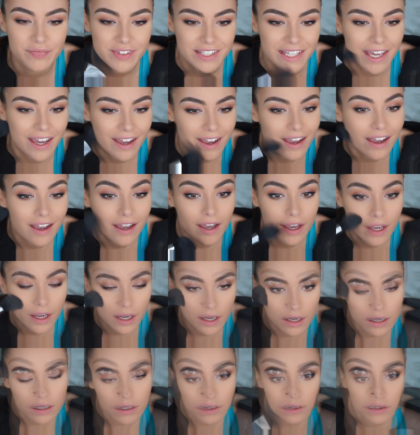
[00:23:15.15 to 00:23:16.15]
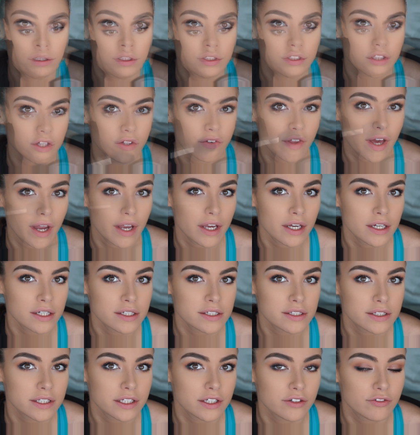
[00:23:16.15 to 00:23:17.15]
Yay! So that
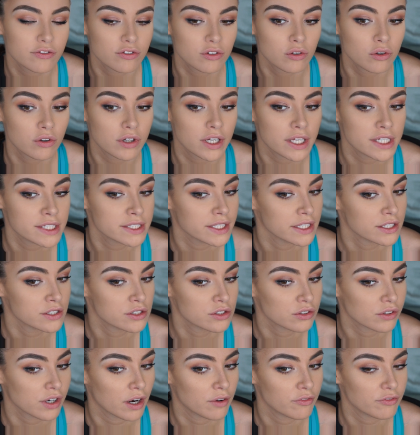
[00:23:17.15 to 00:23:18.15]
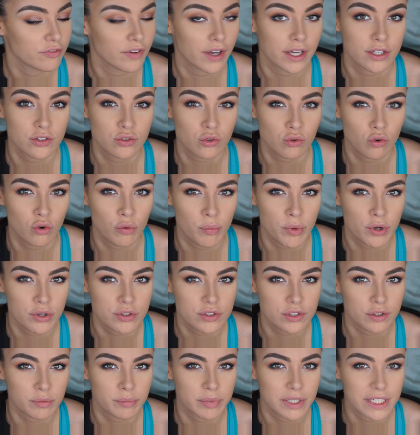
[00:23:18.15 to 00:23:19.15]
is the flawless Instagram face
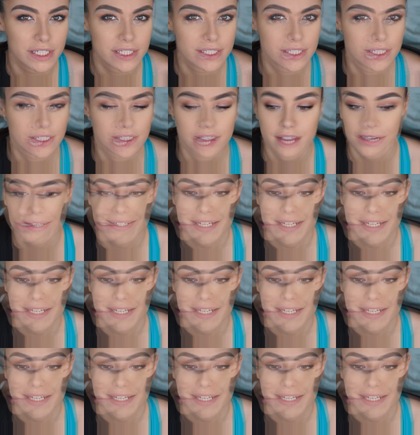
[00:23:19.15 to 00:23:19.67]
almost completed.